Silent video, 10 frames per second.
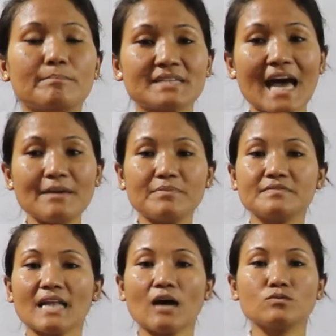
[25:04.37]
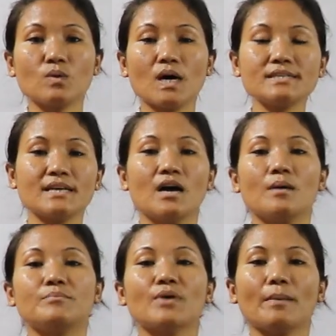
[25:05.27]
type of noun was
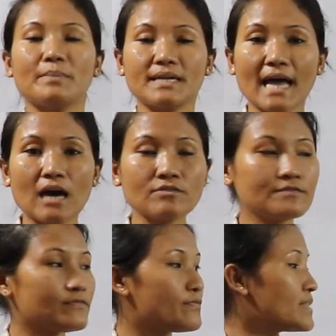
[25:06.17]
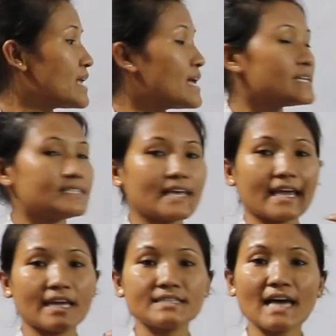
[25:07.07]
proper noun.
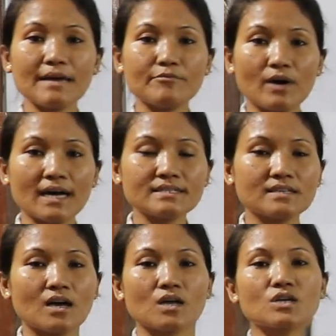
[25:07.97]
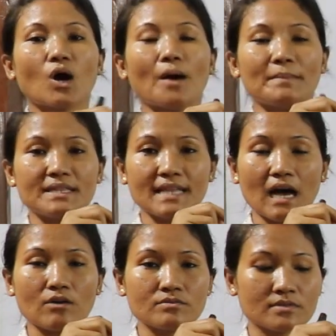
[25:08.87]
Second type was common
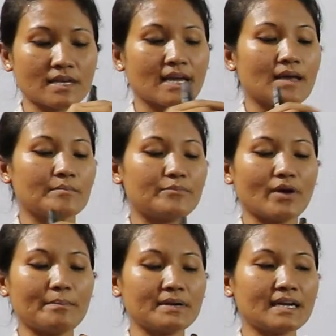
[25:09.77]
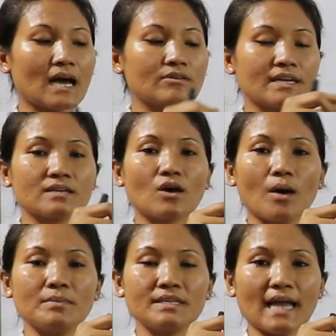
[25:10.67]
noun. Proper noun and
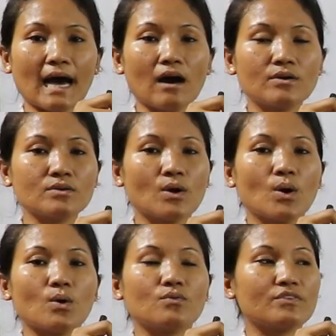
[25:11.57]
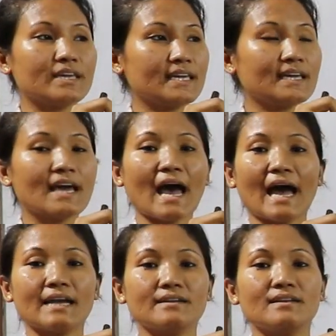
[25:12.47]
common noun, we
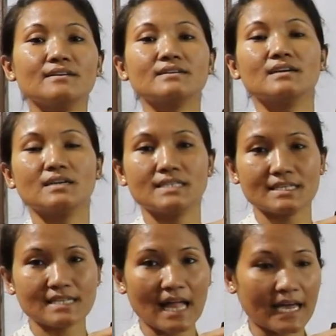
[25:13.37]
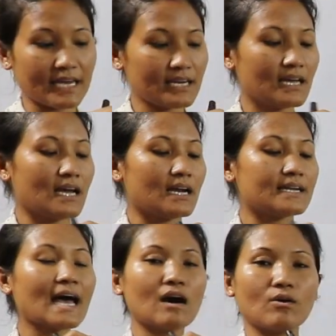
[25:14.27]
had a look on the slide.
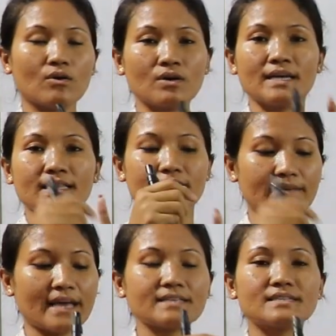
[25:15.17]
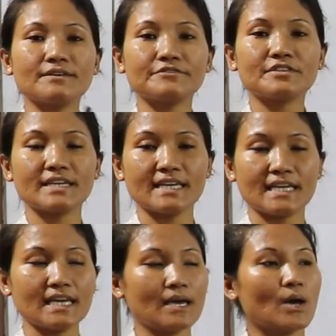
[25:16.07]
Now the rest of
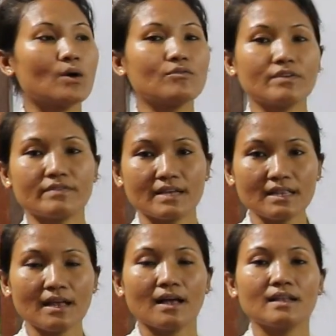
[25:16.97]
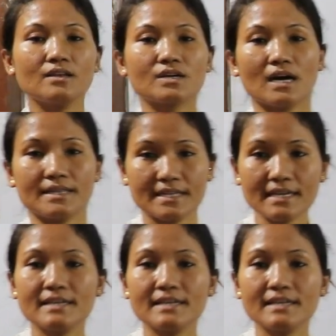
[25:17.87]
three we will look on the